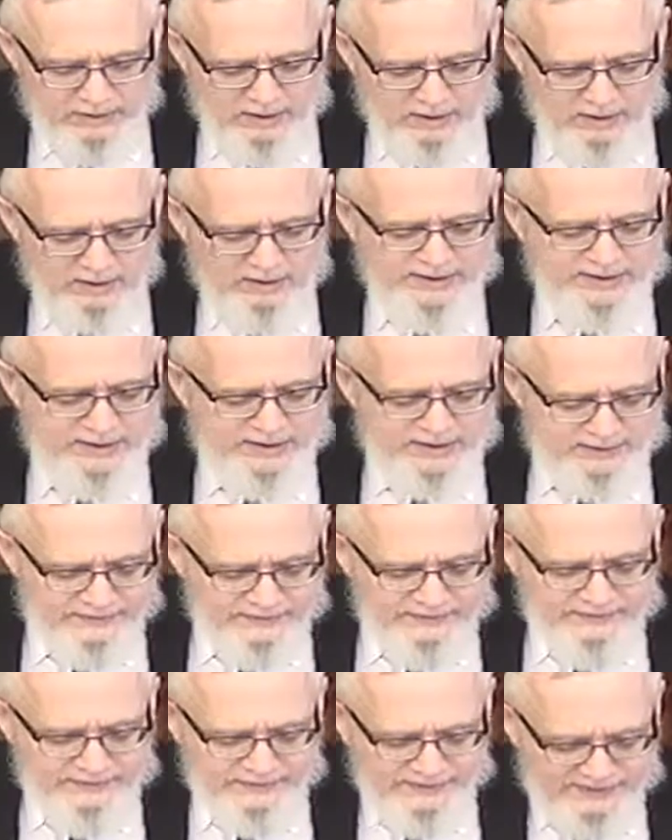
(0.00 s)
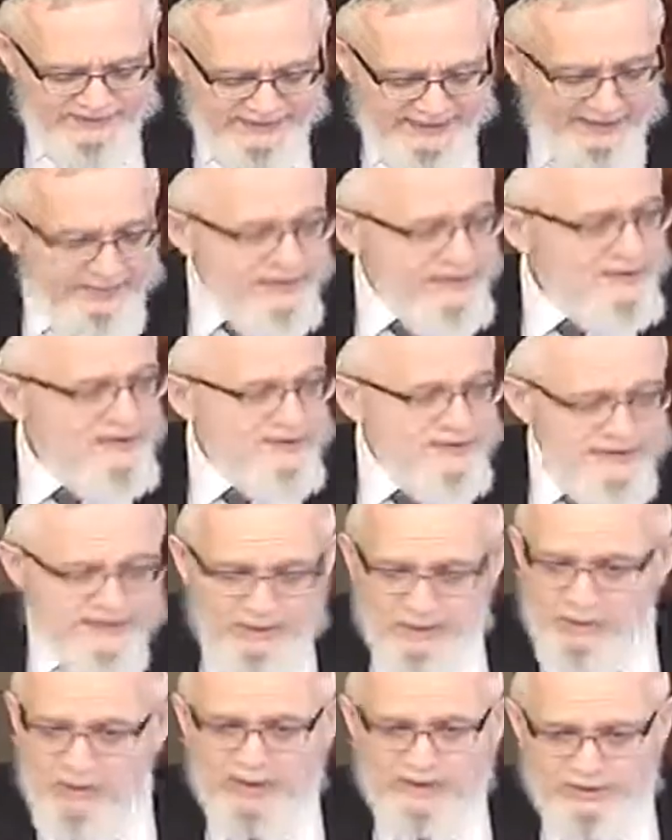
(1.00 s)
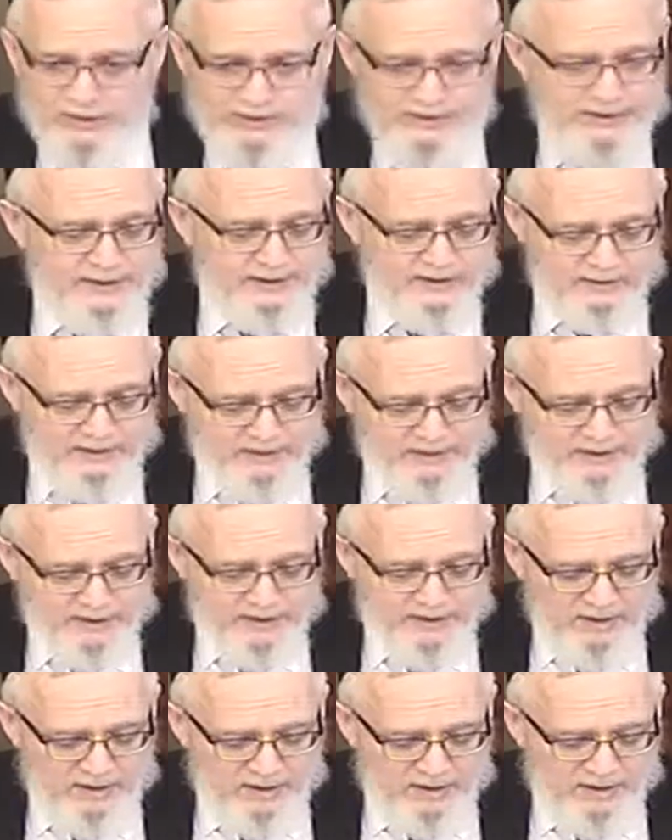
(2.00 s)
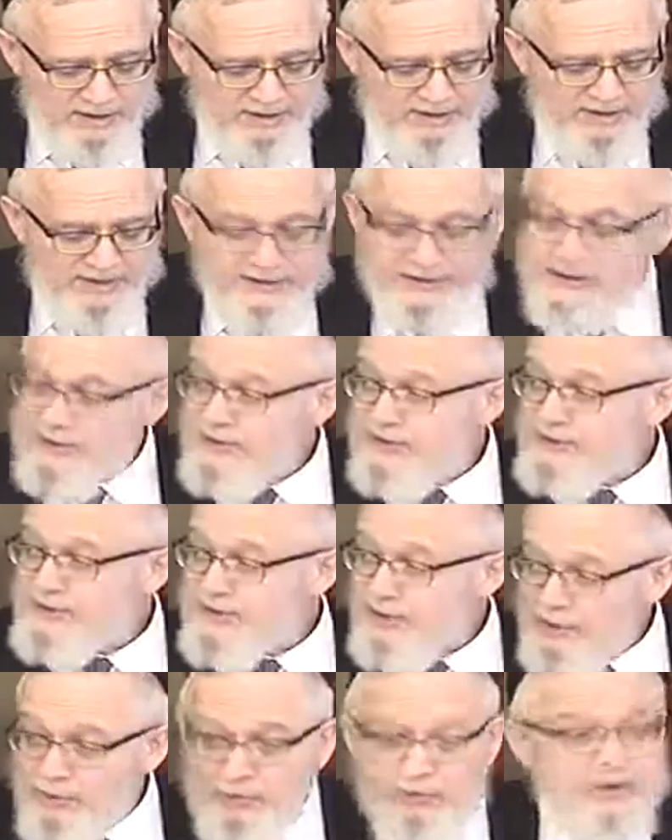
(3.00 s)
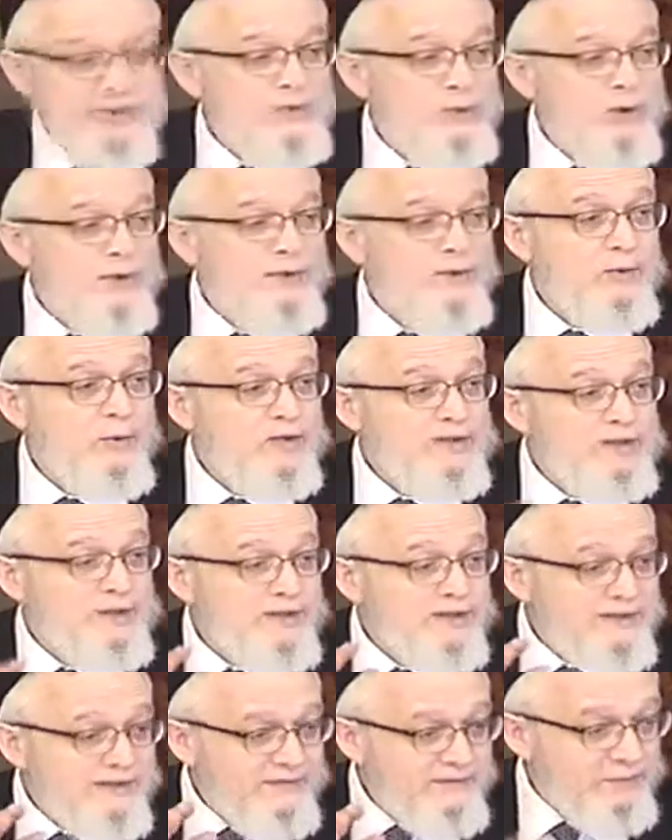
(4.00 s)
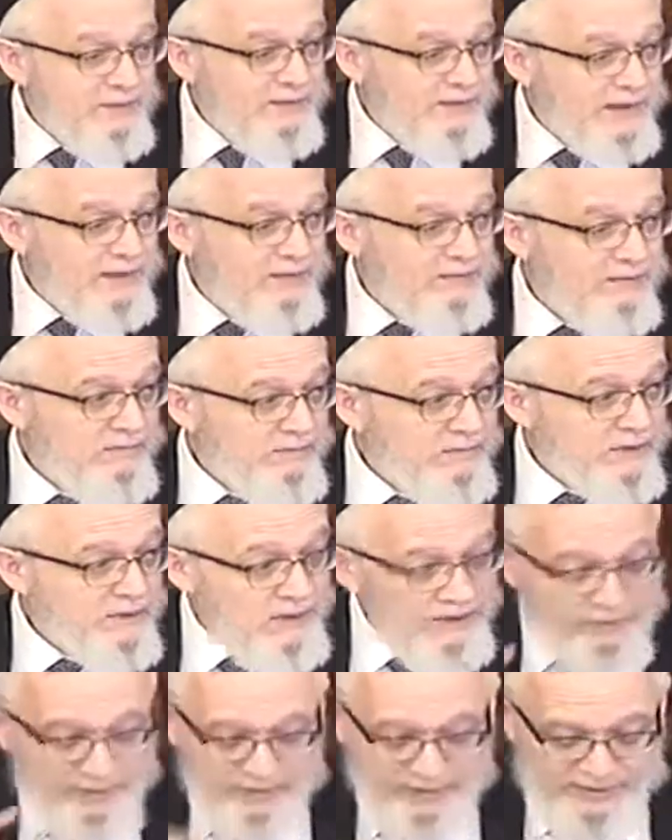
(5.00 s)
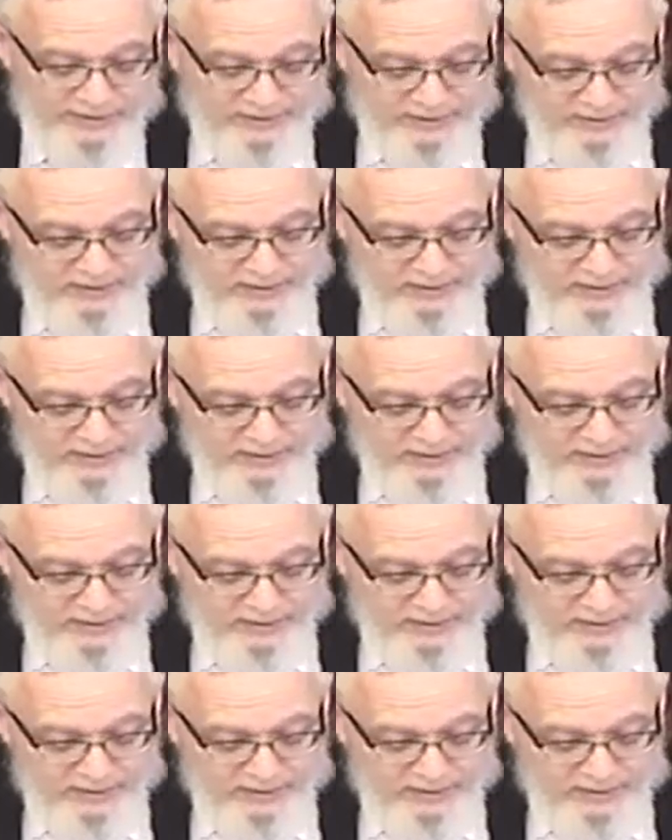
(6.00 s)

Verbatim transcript: So he says, the second he doesn't say what I just said. He says, there's another reason why the question doesn't even begin. Another reason.